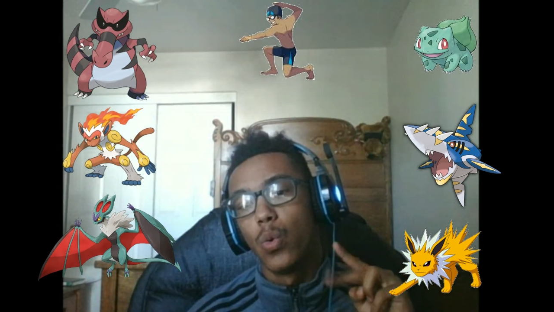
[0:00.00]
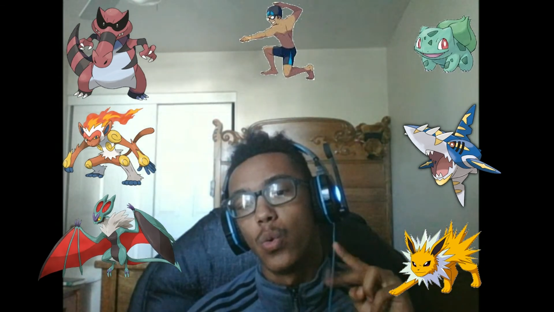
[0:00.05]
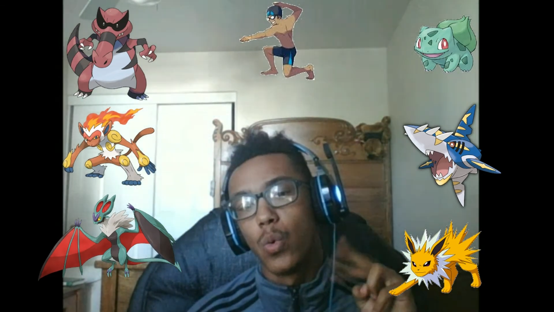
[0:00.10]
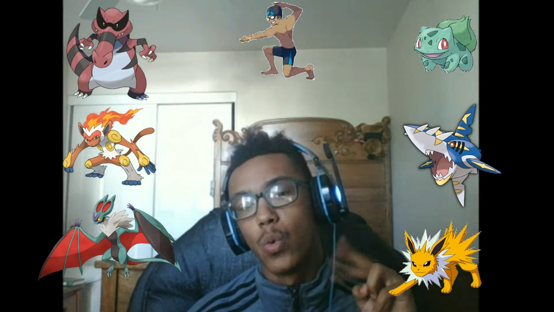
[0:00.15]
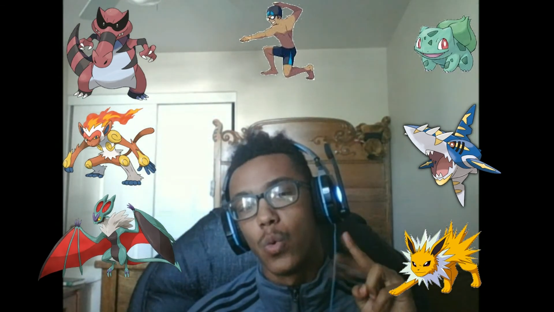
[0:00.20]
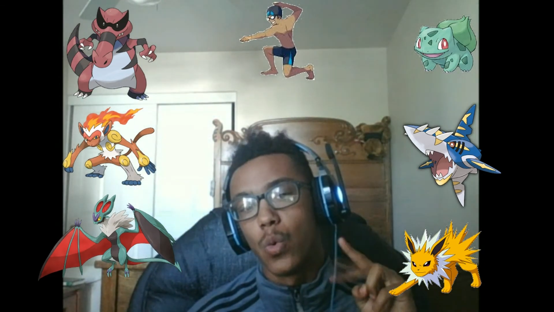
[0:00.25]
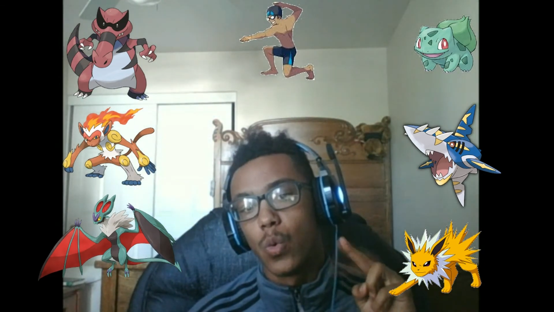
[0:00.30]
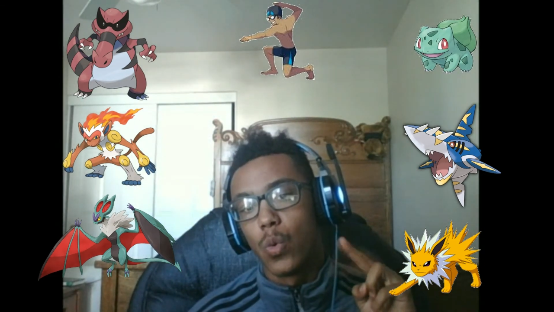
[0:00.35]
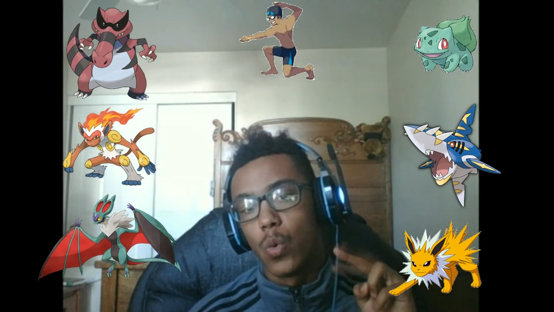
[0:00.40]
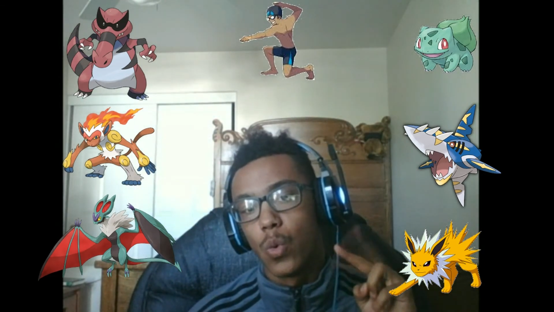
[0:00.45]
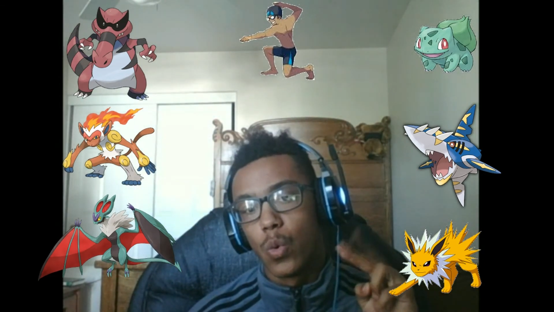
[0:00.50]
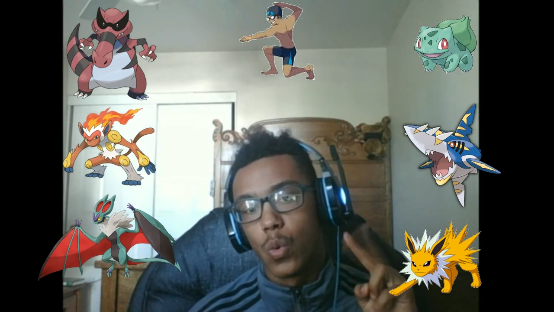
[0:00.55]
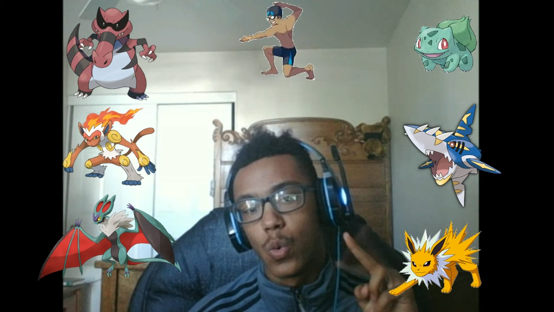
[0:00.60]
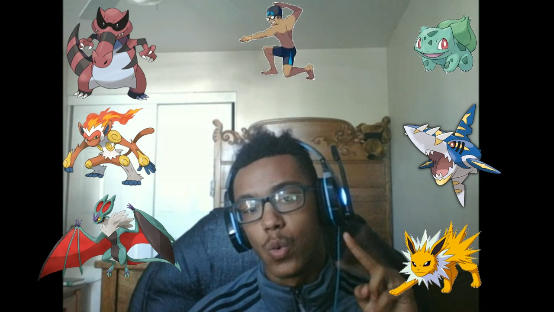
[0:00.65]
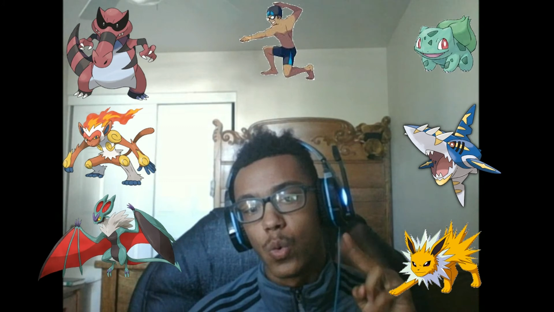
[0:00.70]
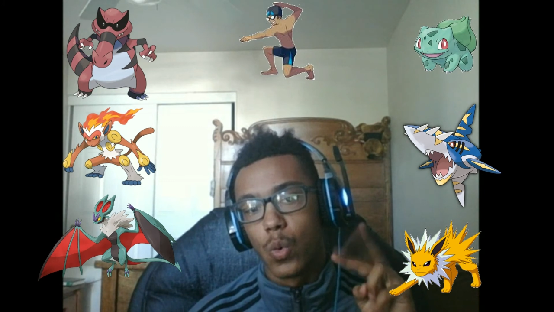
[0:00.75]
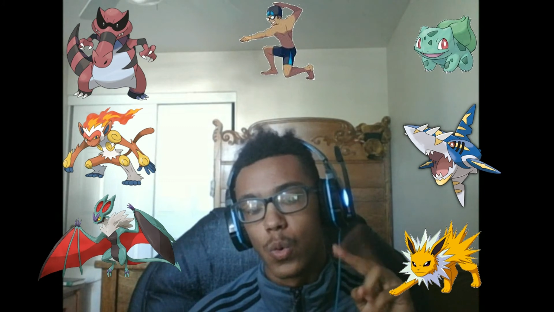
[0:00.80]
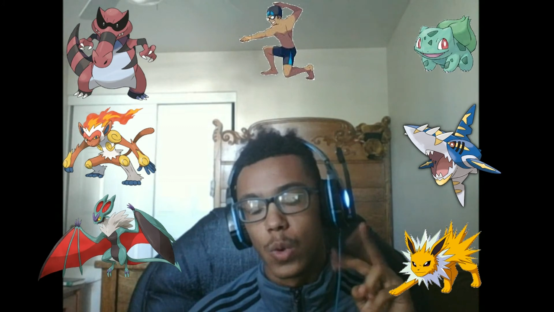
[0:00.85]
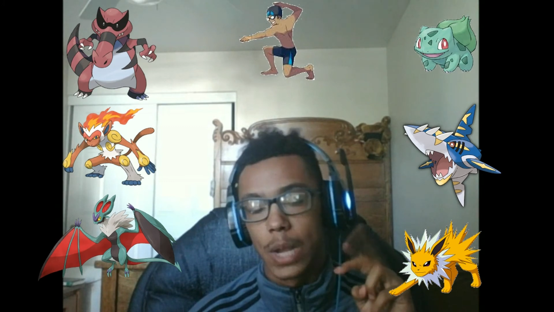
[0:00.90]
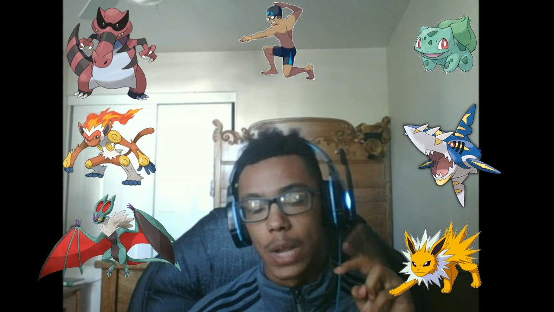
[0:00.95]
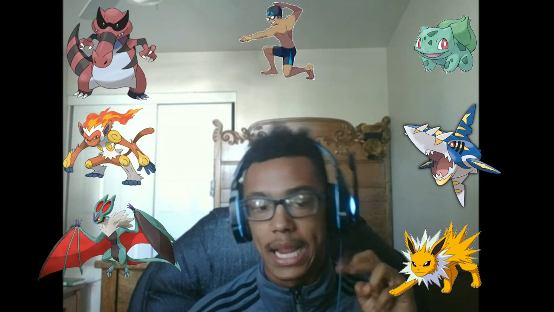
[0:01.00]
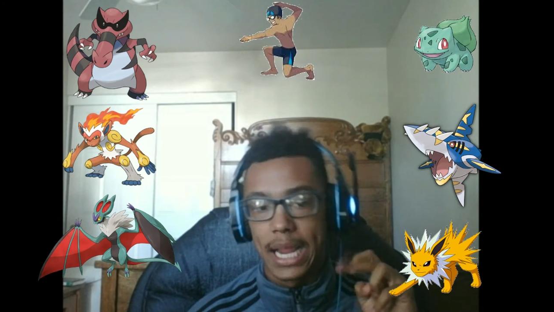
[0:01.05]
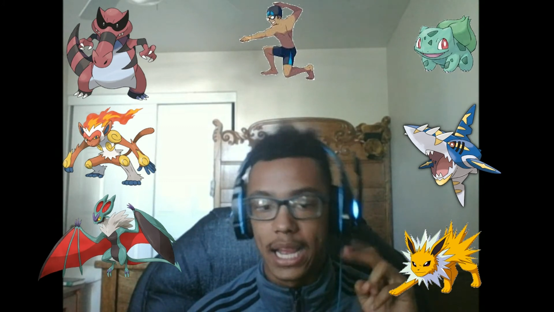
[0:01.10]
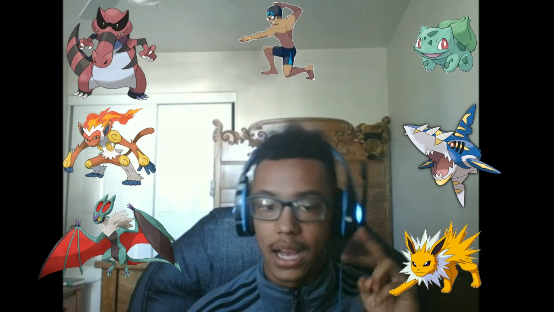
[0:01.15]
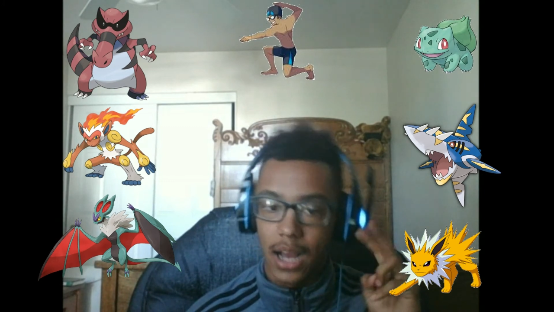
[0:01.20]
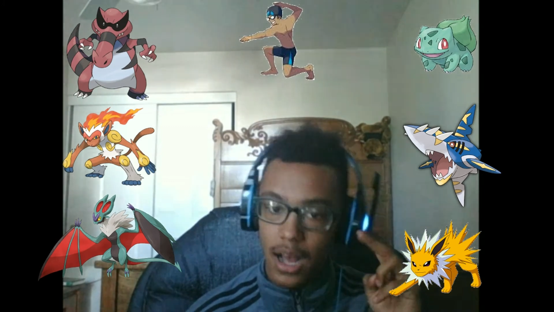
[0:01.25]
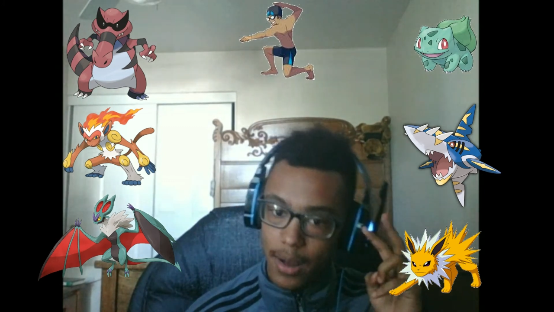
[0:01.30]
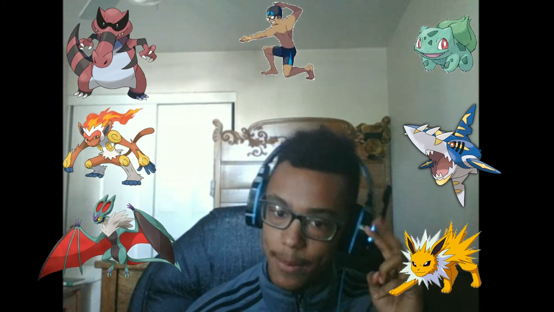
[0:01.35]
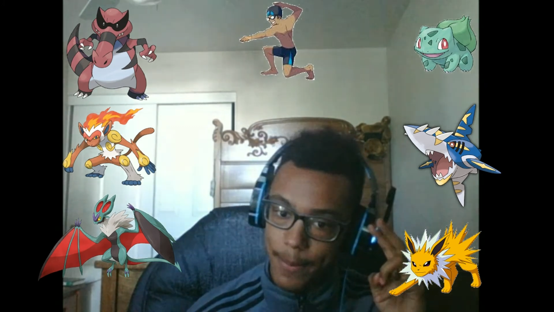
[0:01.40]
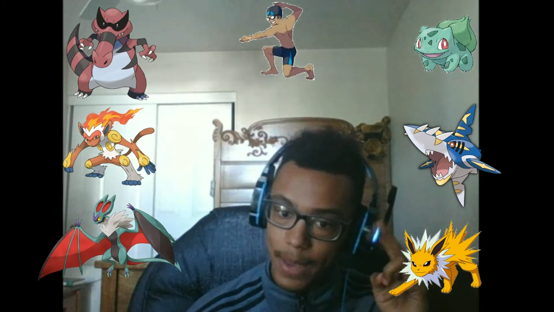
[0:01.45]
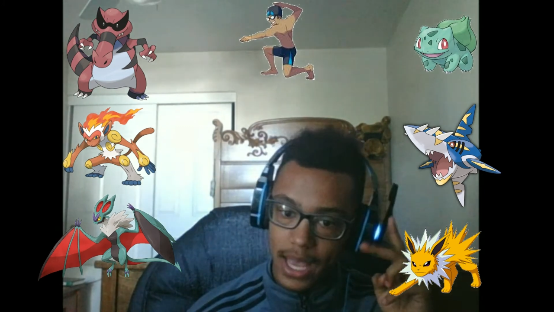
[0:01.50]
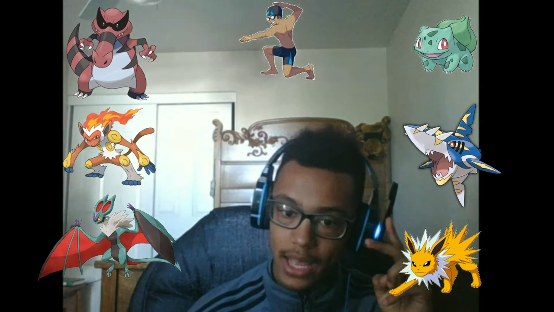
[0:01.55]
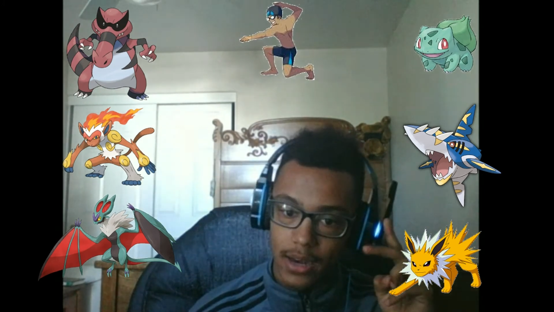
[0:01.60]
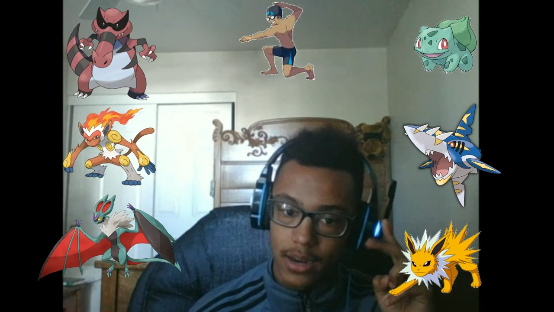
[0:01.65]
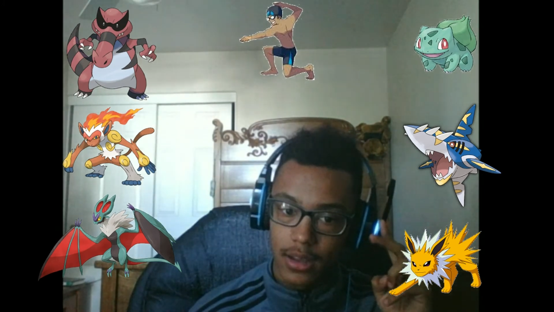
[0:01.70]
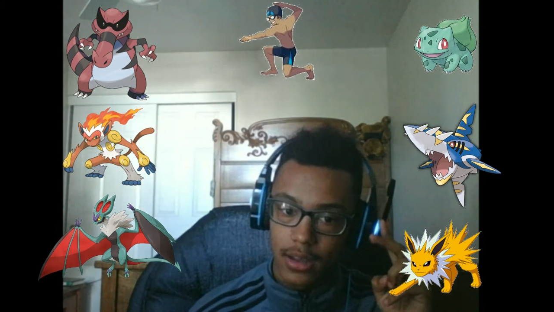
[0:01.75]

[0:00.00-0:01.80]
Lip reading: Oh, man.